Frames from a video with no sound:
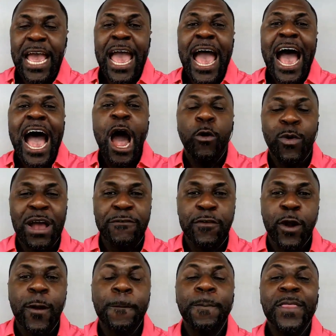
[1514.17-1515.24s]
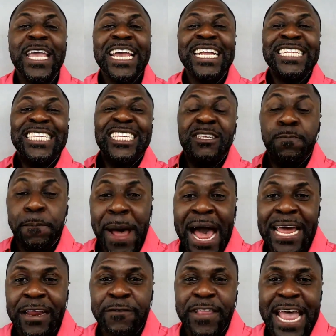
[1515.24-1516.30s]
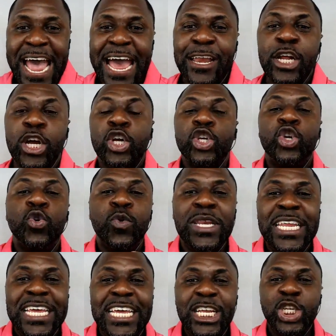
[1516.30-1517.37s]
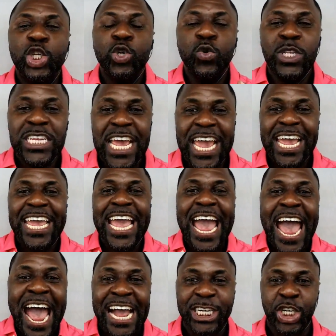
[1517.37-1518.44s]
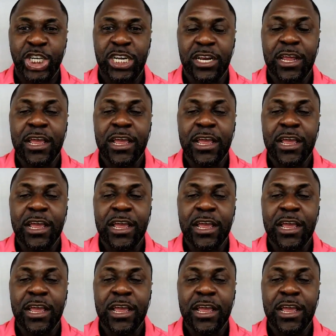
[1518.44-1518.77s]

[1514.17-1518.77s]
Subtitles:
However, in spite of that, you need to take action.